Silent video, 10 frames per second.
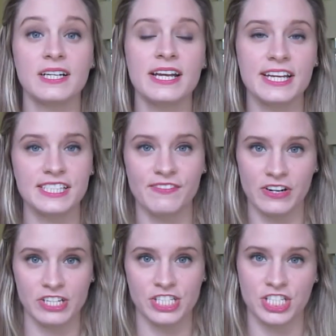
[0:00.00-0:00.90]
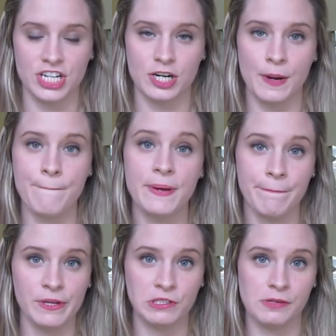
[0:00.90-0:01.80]
It's very sheer
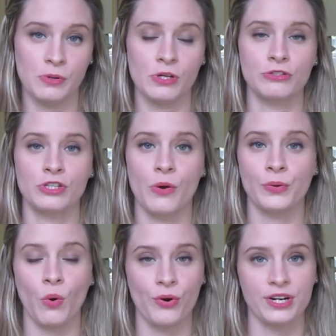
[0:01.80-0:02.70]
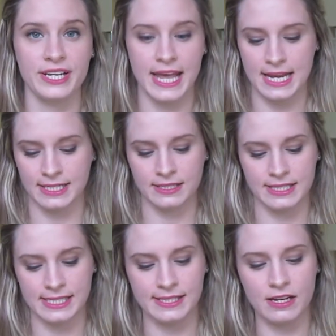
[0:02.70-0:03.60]
but buildable, so in order to get
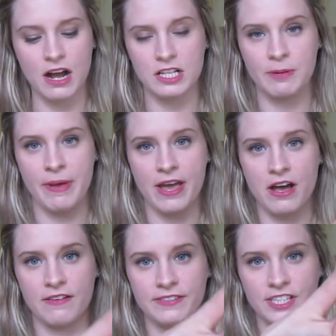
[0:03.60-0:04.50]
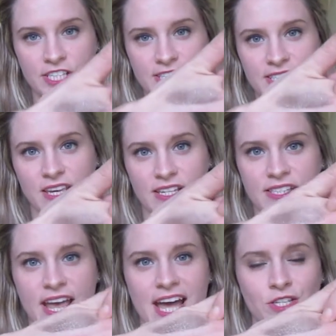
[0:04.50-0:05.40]
decent color payoff such as this,
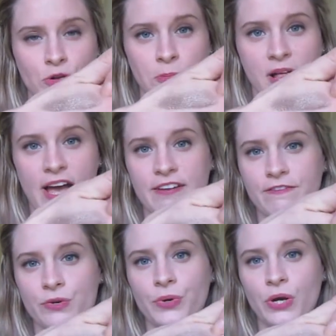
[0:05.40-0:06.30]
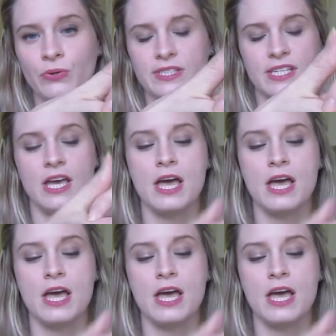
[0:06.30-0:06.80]
I had to apply a few coats.